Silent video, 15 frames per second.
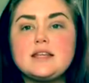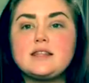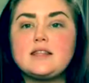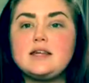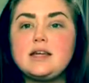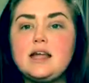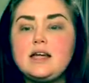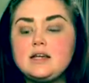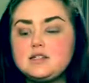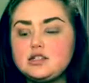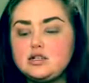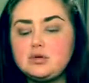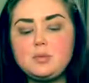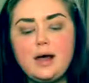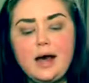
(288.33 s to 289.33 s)
the Naked
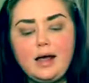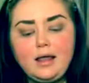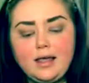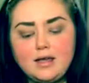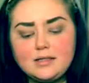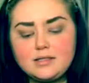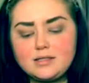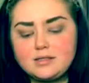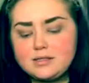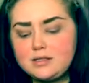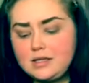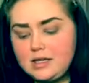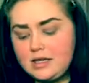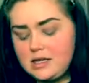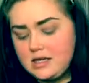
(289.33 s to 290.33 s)
2 palette
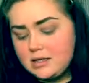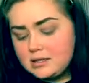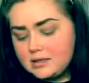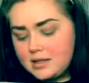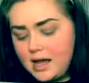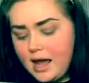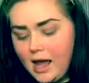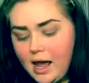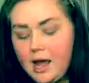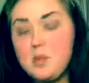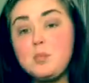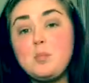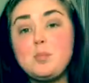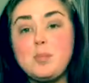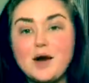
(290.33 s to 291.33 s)
Tease and
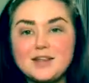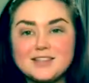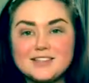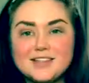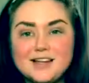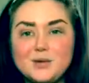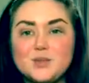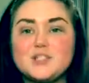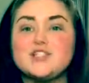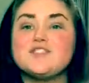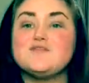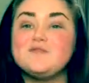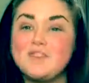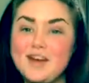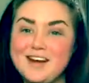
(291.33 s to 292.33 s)
Busted, which is
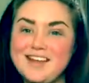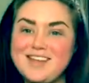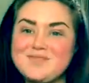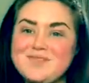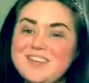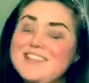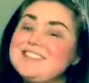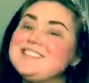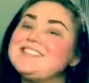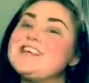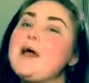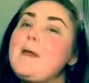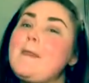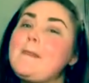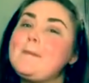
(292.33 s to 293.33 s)
funny because
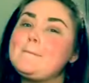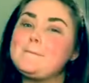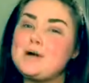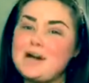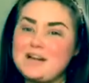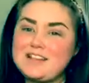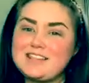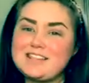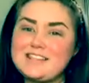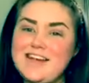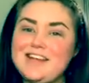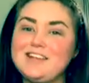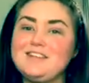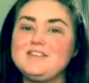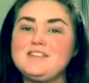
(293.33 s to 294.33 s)
part of the
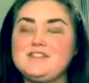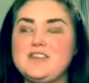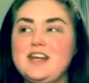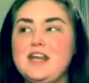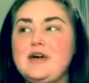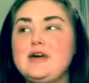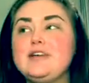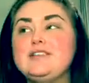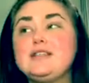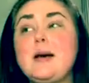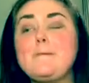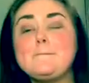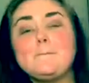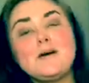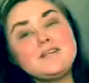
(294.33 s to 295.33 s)
title of this video is
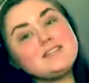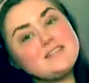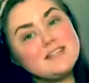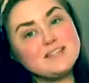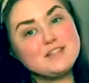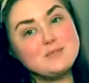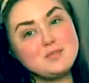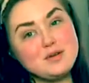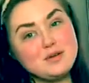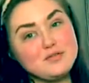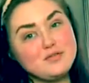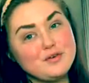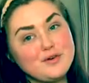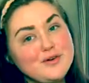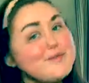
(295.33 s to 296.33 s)
Busted to
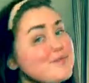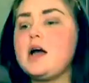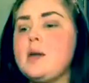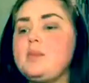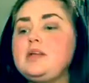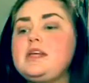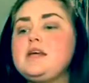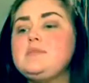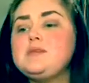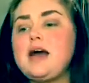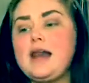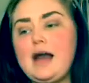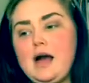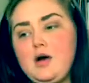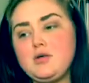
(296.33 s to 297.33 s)
Beautiful. I'm going to keep
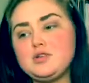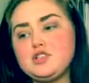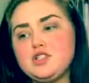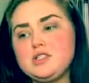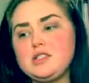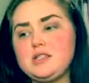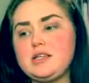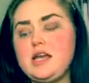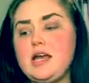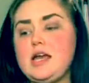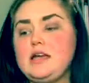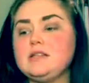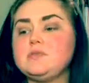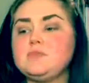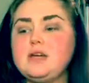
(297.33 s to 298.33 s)
that out just in
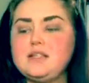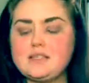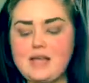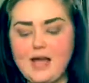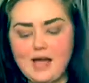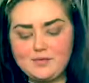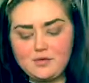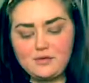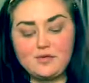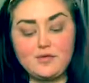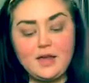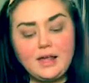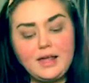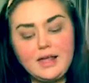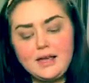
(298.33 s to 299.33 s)
case because I have a
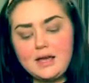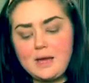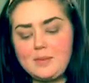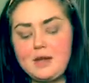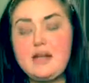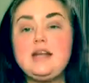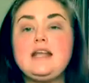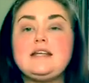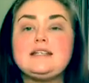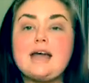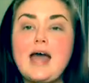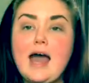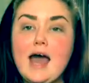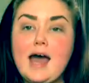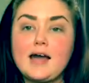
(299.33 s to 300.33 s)
feeling I'm going to need to
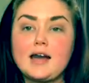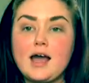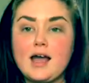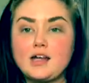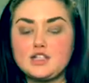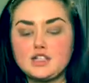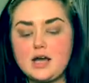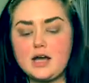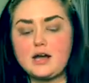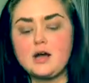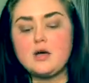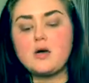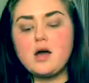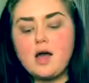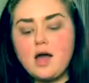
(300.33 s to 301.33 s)
add
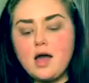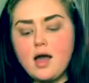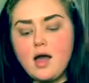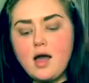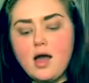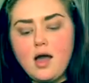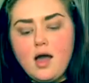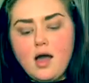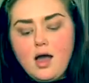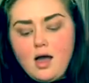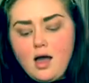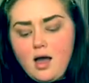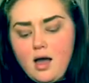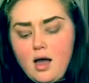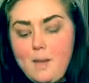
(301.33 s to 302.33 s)
eyeshadow.
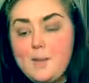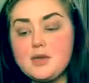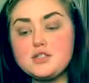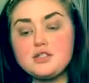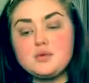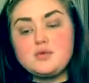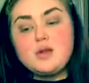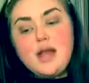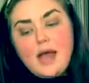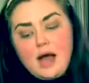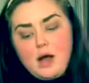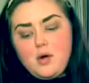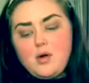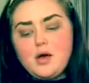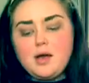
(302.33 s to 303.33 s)
So
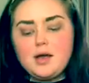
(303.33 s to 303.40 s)
now